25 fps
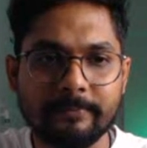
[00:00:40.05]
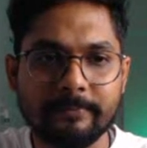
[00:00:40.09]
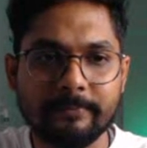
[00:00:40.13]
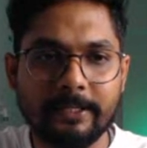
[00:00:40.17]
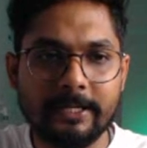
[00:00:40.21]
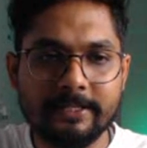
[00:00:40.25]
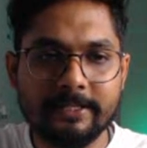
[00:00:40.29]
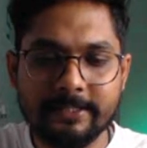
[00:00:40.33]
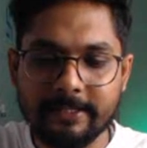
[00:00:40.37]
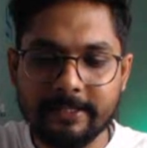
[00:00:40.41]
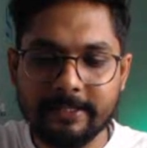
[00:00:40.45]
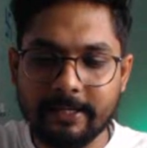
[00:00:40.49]

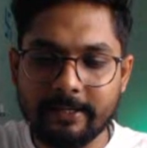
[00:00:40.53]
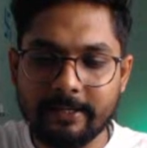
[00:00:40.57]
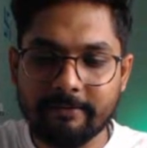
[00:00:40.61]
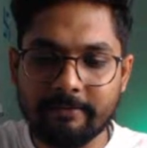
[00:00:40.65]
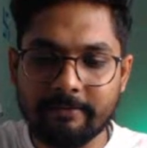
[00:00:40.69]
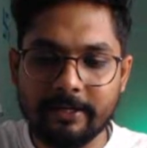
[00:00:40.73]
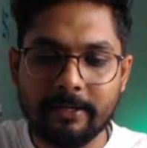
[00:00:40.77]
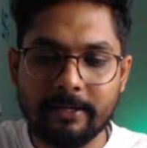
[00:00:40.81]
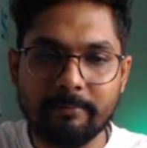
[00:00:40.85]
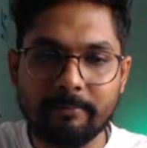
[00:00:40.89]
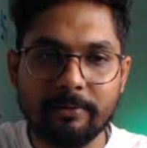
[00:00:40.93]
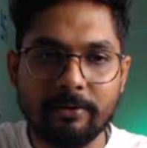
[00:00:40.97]
let's create a
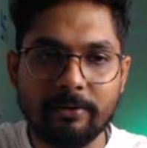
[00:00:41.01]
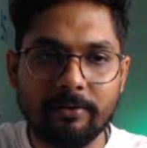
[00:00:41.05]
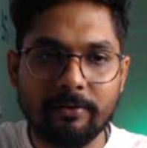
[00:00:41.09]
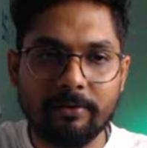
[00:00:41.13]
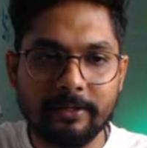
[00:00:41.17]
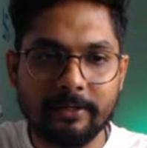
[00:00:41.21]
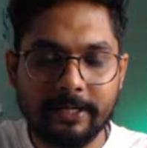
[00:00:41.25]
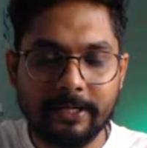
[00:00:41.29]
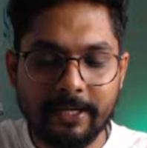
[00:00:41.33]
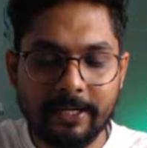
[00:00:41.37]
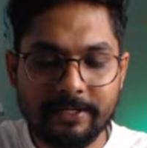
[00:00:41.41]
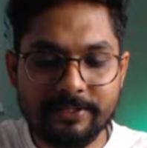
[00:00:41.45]
variable
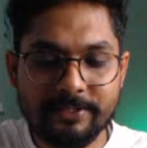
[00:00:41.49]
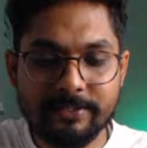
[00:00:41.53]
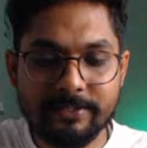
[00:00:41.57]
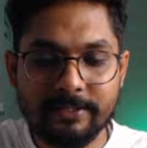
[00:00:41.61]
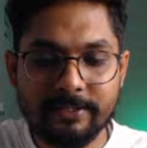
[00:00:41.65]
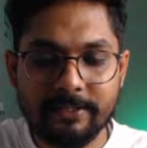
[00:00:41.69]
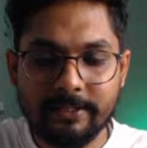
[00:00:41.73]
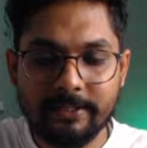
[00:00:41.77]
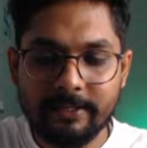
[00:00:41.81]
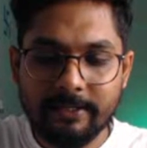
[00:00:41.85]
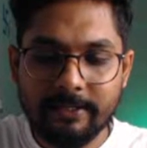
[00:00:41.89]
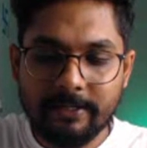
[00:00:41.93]
called
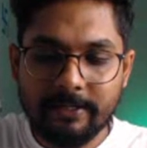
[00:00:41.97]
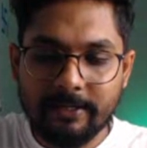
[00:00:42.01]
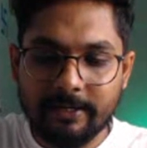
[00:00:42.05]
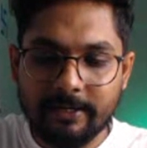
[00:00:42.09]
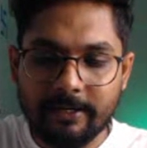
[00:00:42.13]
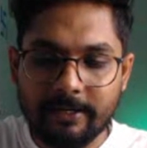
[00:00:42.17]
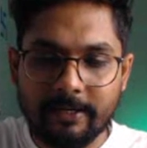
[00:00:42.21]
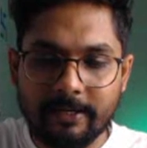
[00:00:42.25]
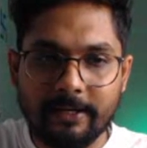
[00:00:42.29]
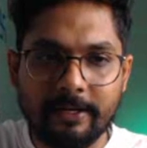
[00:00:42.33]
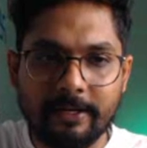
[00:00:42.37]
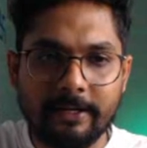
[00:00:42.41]
text
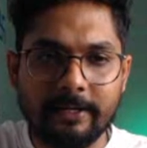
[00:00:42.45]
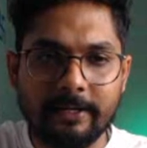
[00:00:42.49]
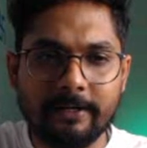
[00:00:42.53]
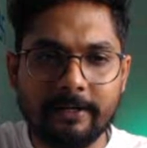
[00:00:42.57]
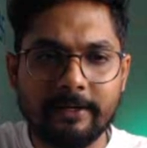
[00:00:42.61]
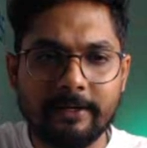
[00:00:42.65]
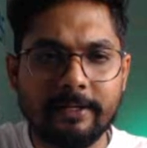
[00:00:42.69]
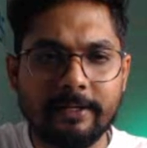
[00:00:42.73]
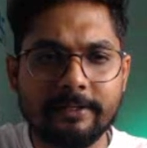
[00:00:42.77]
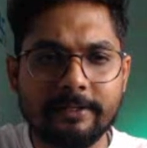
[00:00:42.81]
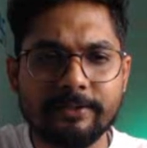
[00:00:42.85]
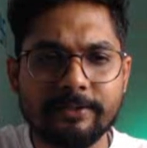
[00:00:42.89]

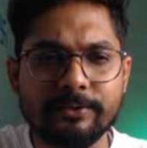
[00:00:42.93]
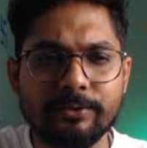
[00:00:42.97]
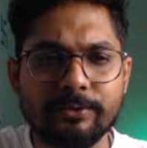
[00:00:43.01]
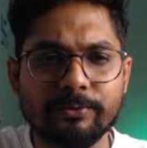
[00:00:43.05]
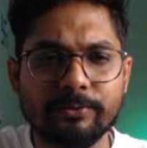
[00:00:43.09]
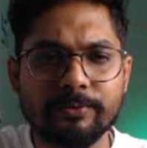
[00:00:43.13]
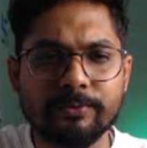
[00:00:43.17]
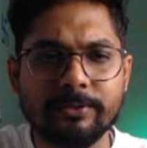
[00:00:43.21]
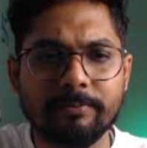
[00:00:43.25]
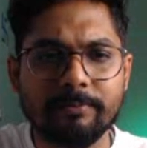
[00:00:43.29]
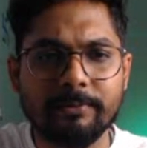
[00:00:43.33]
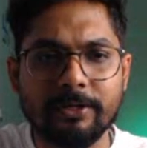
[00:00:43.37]
and let's
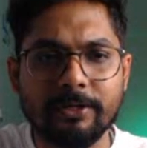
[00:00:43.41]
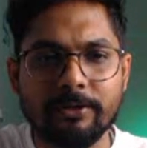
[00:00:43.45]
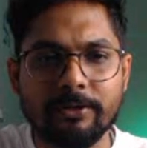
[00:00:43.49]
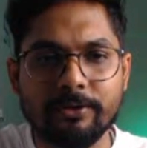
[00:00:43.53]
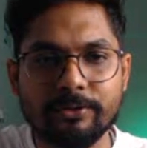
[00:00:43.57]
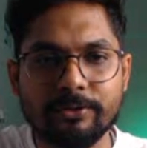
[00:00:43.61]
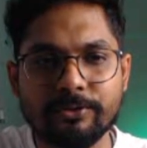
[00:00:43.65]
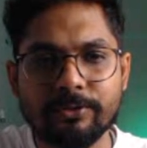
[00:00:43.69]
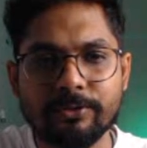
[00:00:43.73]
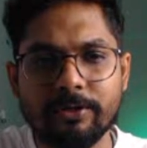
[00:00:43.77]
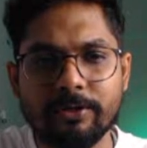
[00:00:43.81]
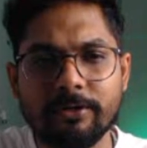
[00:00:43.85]
use something
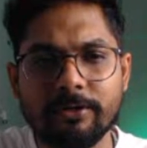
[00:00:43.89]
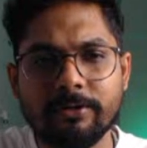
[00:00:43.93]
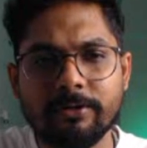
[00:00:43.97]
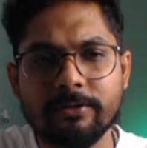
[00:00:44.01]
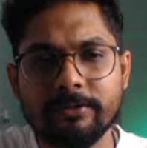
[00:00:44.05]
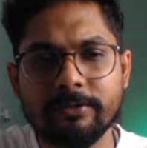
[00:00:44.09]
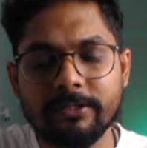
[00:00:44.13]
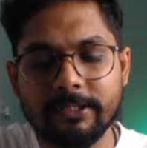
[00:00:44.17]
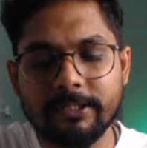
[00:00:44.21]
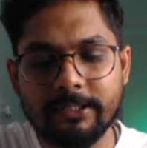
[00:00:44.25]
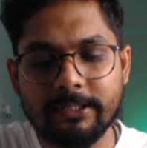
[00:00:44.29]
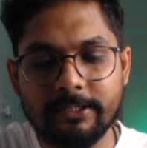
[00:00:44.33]
called
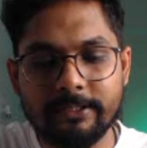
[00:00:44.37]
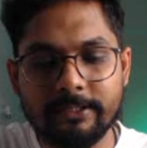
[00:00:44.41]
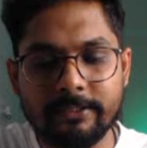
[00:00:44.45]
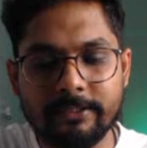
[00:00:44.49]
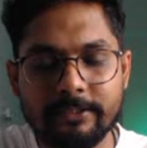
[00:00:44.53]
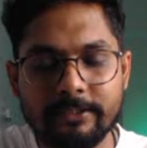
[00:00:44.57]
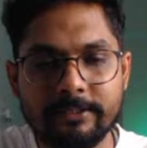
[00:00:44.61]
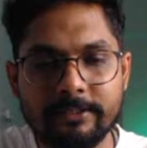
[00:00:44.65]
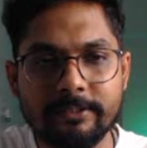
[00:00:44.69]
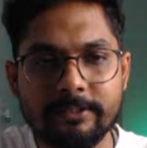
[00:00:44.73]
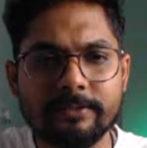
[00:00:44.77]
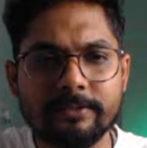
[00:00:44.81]
John
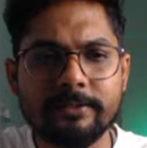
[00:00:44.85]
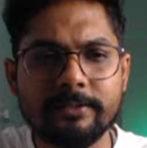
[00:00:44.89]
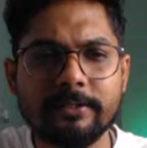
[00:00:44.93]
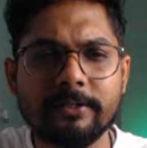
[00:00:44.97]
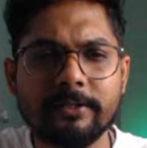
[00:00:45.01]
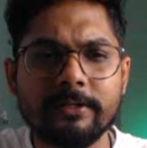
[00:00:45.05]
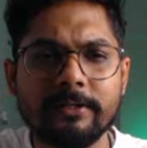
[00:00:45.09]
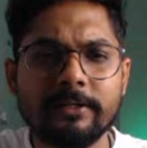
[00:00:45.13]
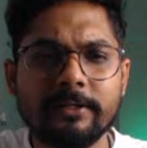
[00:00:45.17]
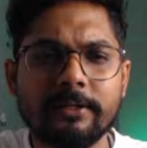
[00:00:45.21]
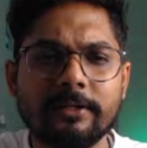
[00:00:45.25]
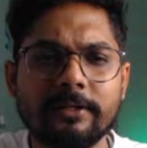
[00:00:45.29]
is
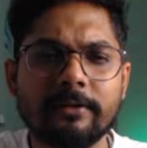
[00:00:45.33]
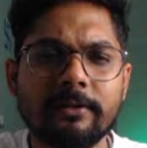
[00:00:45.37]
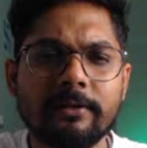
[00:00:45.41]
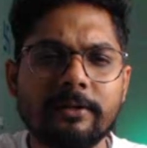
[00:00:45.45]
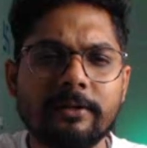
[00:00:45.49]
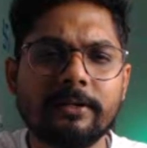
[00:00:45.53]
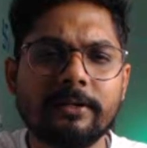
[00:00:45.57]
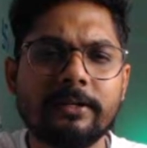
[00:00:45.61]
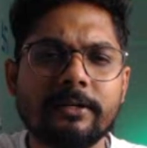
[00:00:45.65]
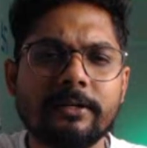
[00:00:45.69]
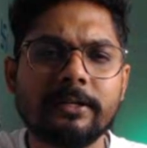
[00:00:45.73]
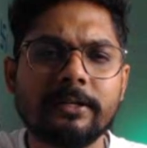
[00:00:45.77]

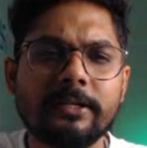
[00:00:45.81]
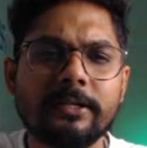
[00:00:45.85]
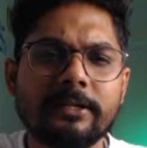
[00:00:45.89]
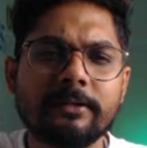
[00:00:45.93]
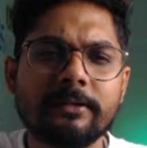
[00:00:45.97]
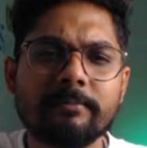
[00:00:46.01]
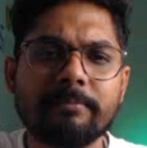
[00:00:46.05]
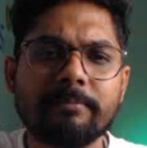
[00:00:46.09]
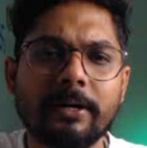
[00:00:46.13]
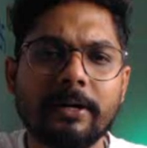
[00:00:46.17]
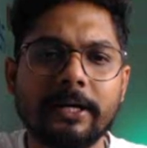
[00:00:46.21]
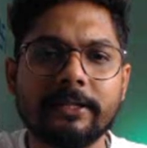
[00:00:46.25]

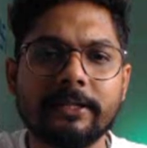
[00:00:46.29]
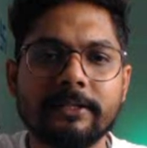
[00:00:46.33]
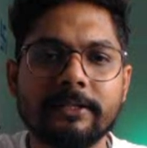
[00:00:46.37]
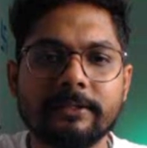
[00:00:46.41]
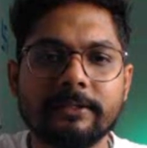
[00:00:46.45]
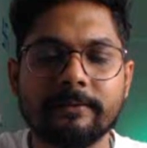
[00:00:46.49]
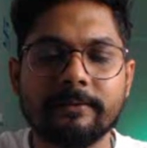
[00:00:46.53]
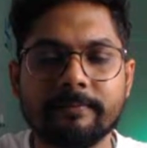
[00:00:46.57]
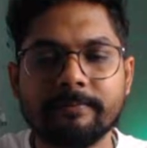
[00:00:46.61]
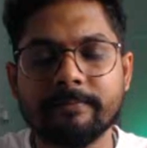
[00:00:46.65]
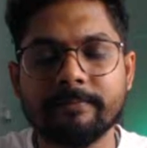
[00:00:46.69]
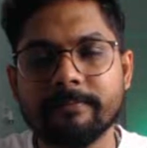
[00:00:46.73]
learning
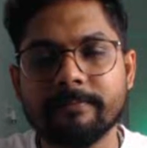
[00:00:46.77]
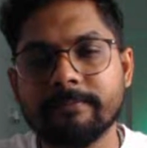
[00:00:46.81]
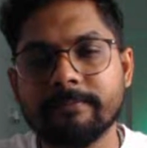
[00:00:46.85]
Python.